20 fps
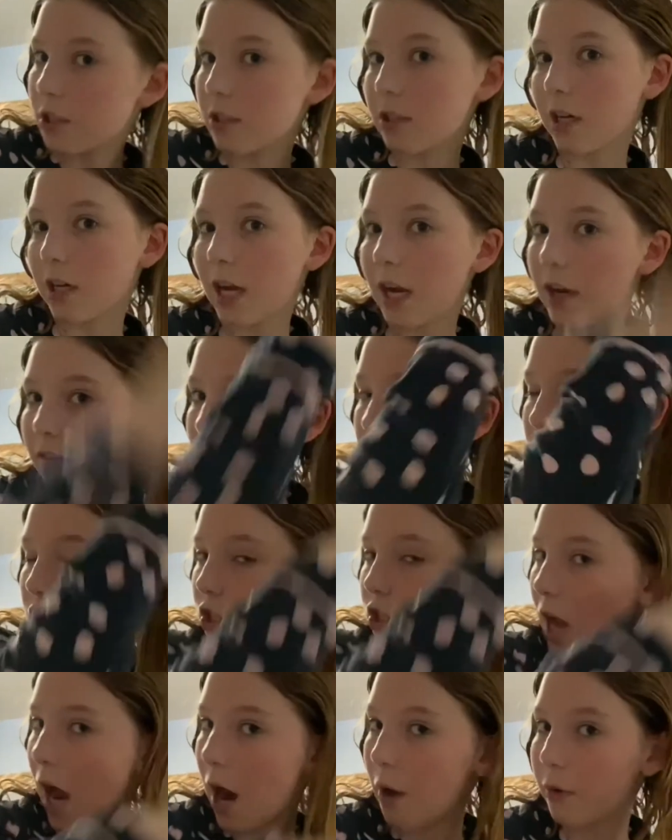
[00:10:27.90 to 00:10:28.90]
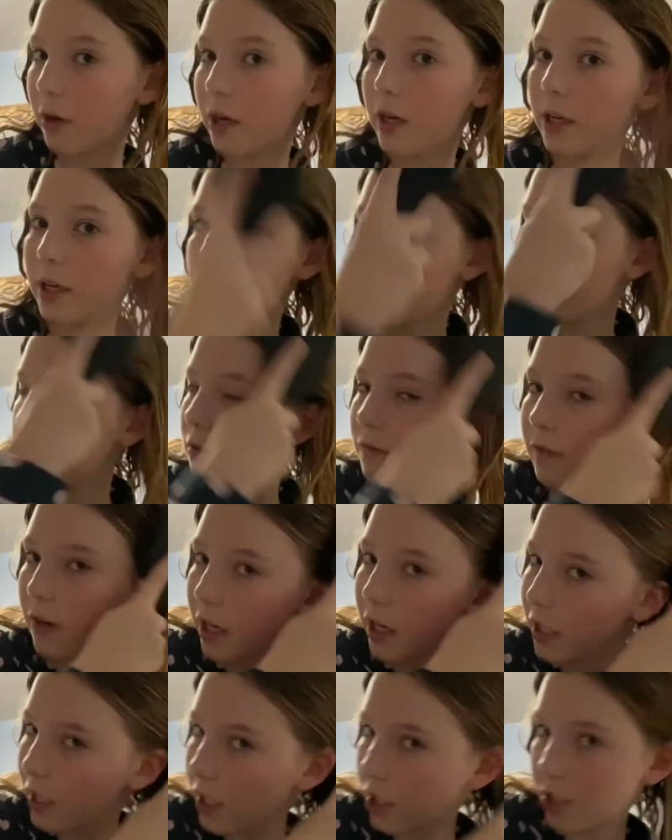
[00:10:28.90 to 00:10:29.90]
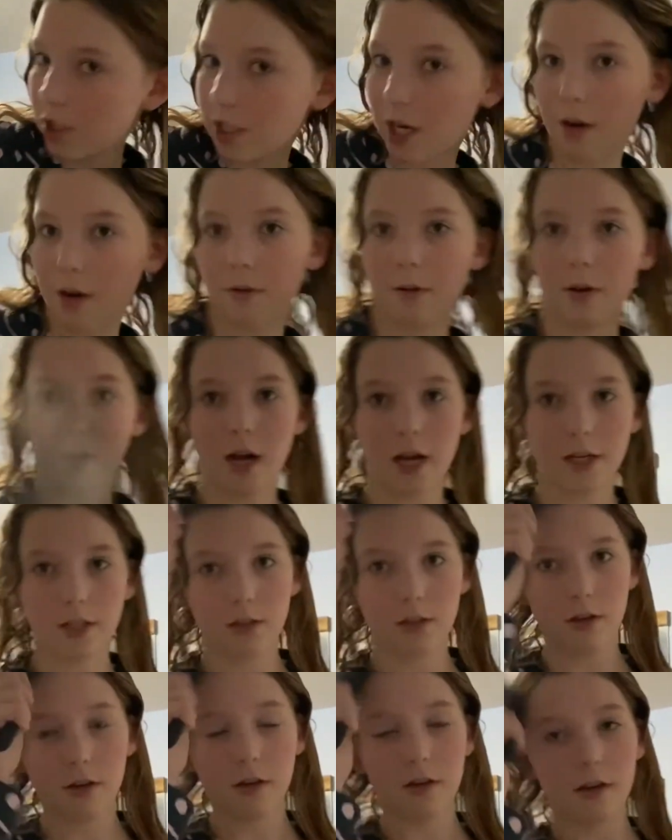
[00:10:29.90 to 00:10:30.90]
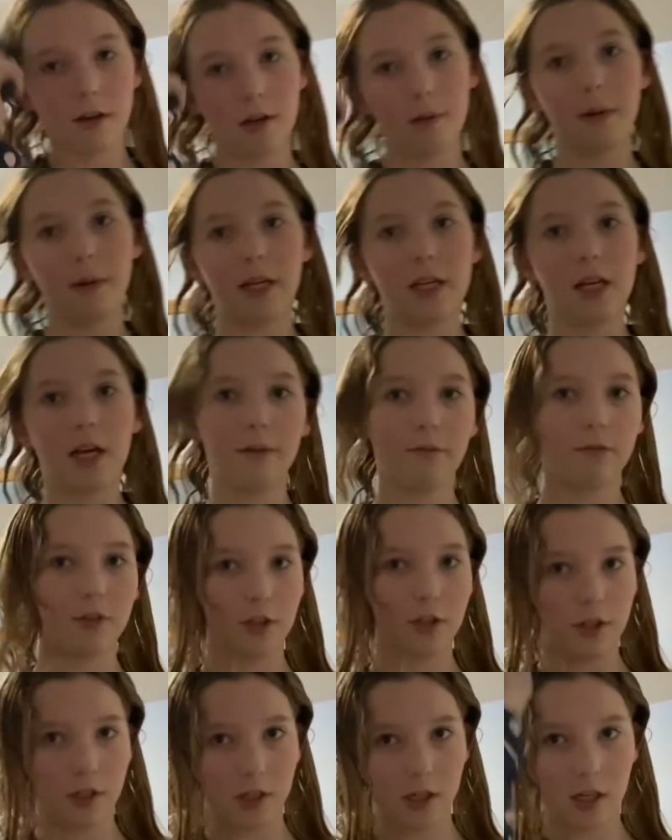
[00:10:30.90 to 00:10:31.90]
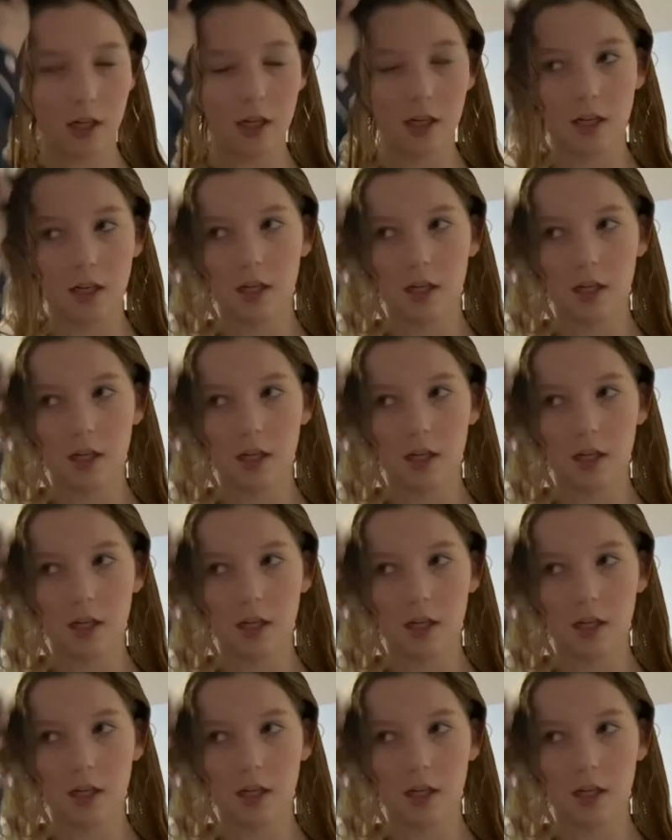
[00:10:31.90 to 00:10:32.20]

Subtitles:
got out of the shower. It was a very nice shower. I took my time for sure.